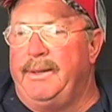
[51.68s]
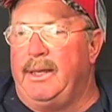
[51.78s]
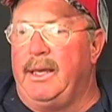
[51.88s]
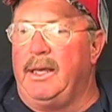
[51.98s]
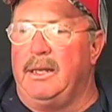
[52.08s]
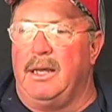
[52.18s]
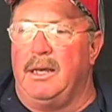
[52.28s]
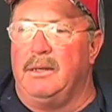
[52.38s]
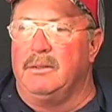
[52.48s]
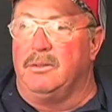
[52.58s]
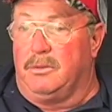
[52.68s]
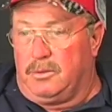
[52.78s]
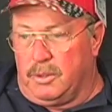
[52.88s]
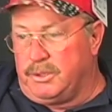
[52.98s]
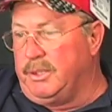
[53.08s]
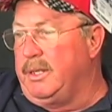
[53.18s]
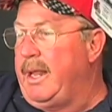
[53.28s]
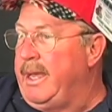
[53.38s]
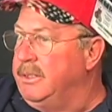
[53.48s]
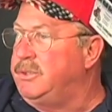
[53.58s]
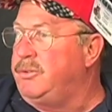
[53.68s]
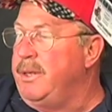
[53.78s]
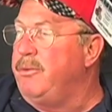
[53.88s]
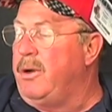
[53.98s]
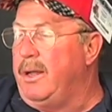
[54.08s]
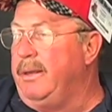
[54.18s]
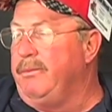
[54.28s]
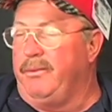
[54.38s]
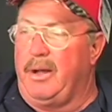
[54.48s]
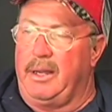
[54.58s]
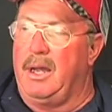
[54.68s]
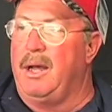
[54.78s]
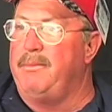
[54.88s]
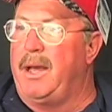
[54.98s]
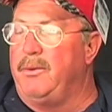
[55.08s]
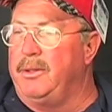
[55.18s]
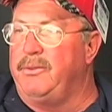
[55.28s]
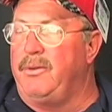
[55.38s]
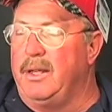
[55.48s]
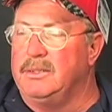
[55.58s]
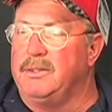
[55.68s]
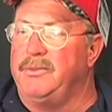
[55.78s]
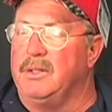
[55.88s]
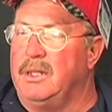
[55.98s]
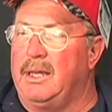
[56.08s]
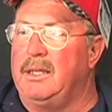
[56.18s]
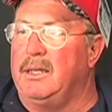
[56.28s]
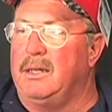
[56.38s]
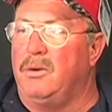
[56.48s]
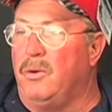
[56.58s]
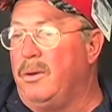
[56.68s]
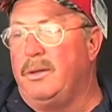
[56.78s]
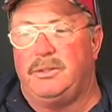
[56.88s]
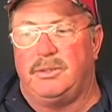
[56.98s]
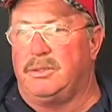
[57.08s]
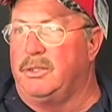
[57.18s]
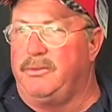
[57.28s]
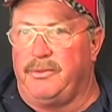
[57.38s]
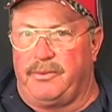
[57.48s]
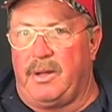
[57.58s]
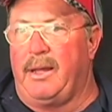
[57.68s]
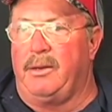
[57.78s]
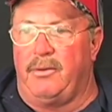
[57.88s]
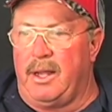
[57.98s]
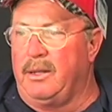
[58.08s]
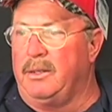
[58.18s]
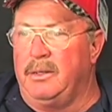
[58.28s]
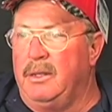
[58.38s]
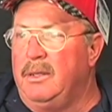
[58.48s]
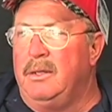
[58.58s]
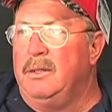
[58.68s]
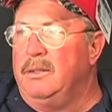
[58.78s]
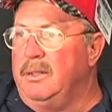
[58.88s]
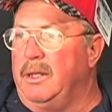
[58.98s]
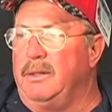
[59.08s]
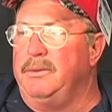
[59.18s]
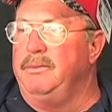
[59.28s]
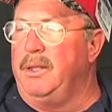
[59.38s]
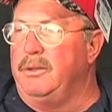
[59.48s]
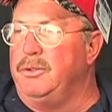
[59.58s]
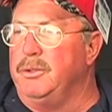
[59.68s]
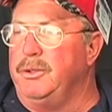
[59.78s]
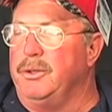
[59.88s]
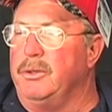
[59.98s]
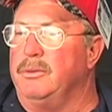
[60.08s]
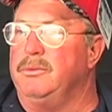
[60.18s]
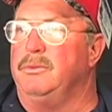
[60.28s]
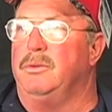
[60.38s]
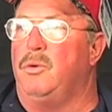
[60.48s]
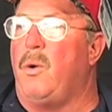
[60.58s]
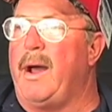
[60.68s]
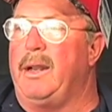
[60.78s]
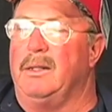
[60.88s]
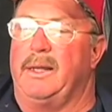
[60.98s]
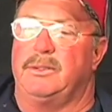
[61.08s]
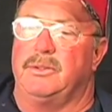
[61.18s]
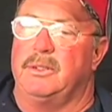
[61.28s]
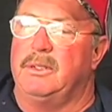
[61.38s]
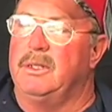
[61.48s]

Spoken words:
And of course you can hang a streamer on it and fly combat with your friends if you like, or it's just good for flying around and doing your quiet electric